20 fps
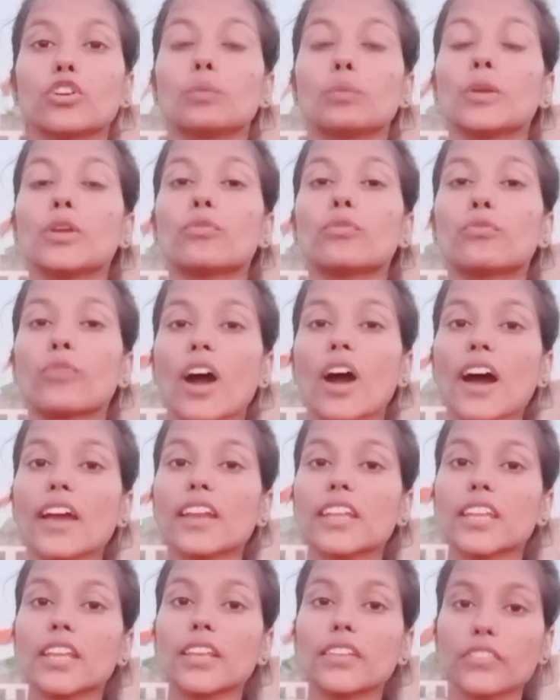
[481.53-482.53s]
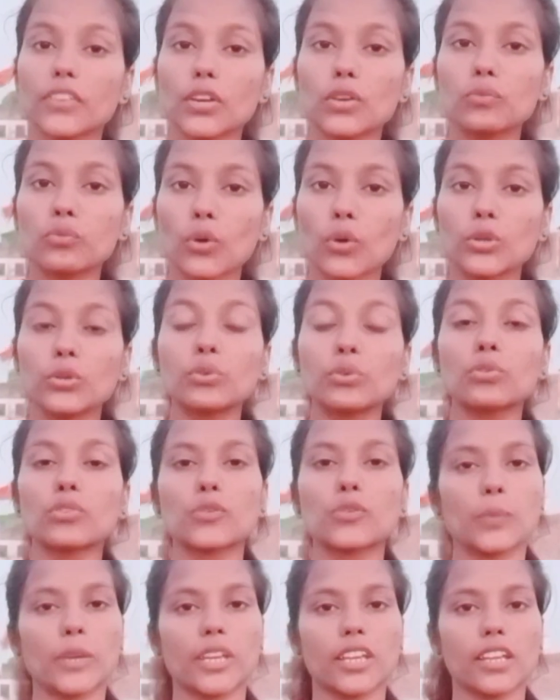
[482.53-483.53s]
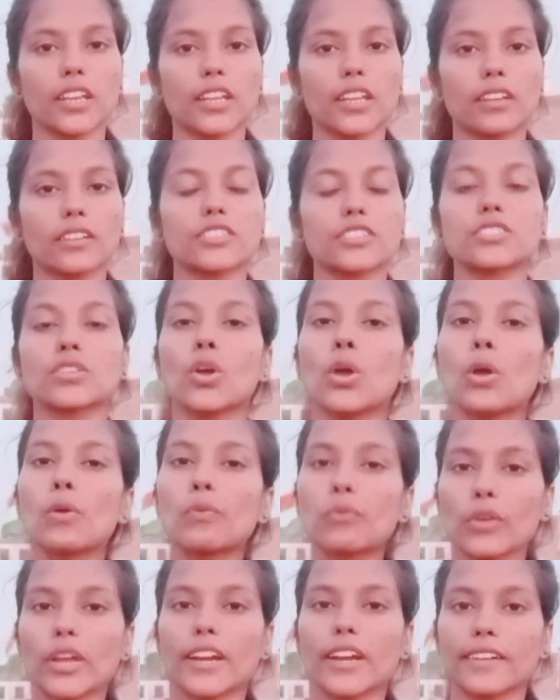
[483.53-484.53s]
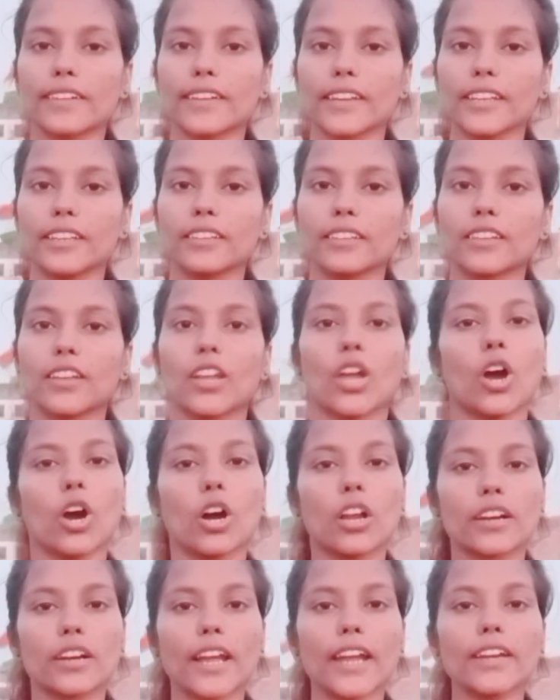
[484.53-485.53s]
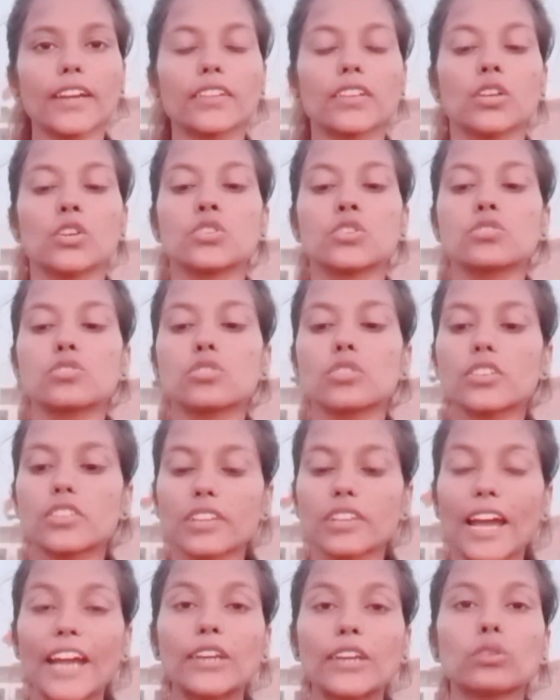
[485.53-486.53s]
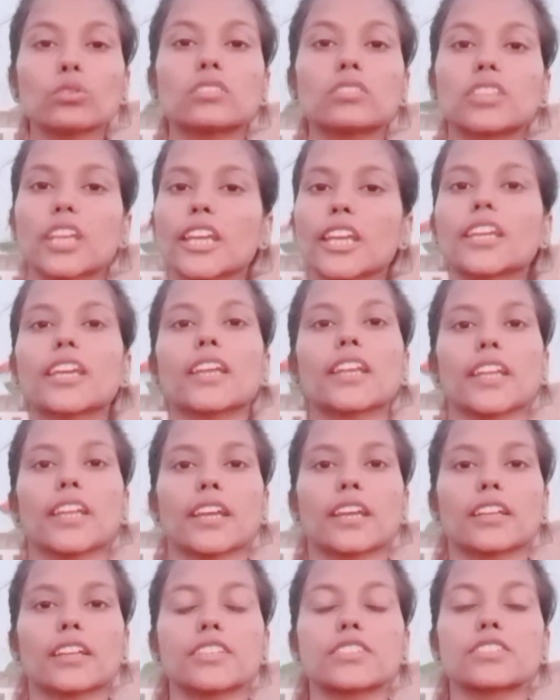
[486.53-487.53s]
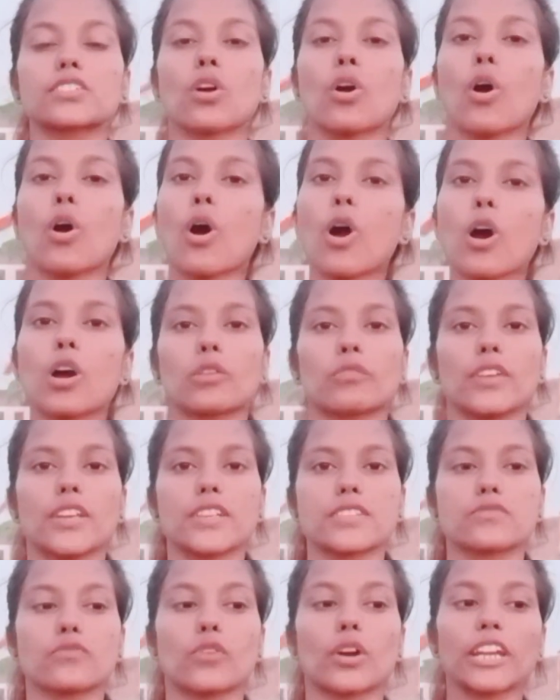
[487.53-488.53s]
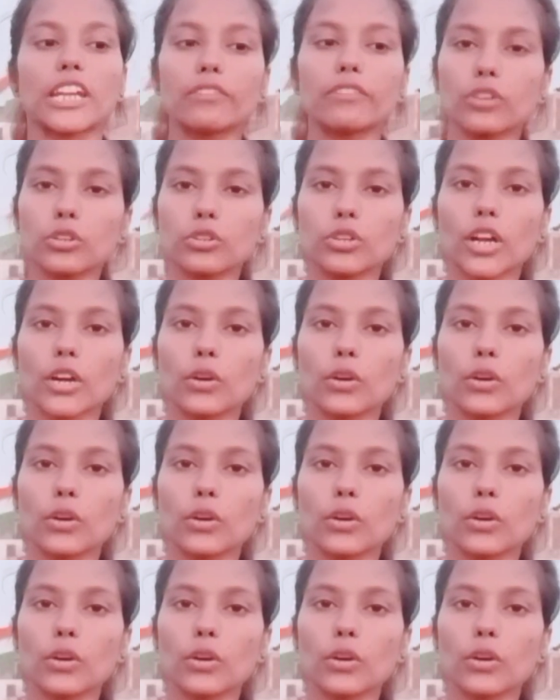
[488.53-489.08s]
be far easier for you to speak in English fluently. Alright? So try to think in English always. Whatever you are